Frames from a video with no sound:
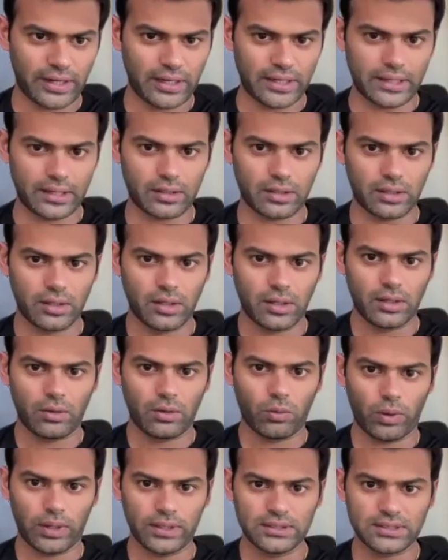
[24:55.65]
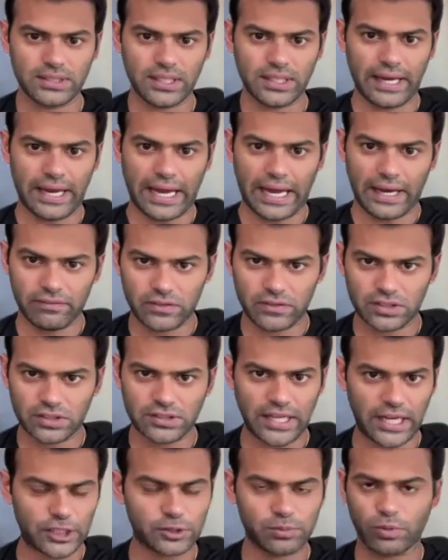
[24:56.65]
Like, once I have this
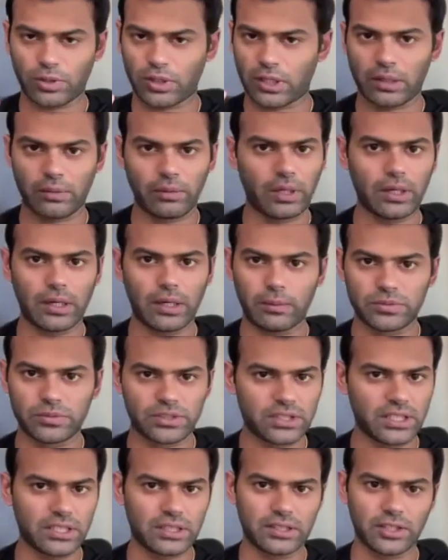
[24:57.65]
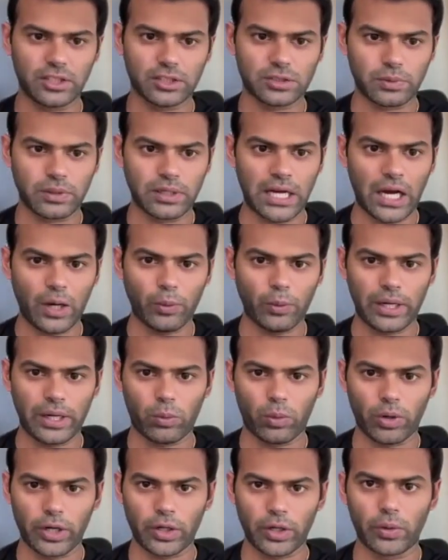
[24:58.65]
dashboard and I'm seeing this, but now when I
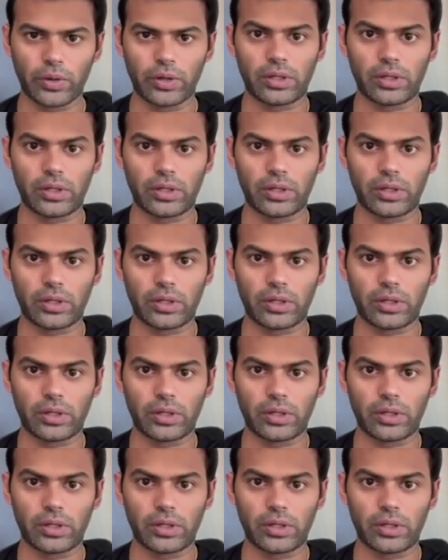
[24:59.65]
want to go